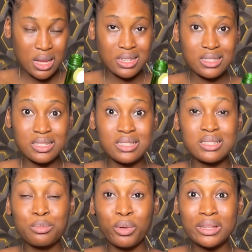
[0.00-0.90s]

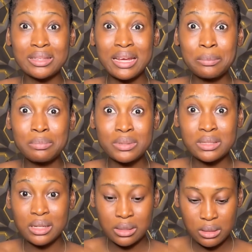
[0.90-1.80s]

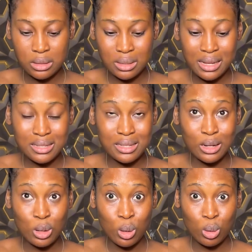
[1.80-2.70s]
16.9%. That's
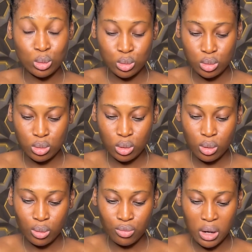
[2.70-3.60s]
a lot
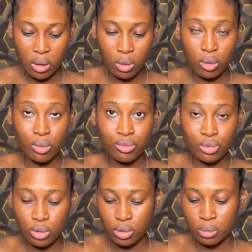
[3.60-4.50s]
of alcohol
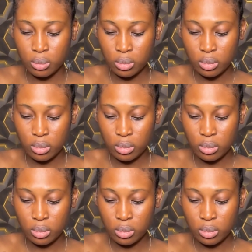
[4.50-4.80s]
volume.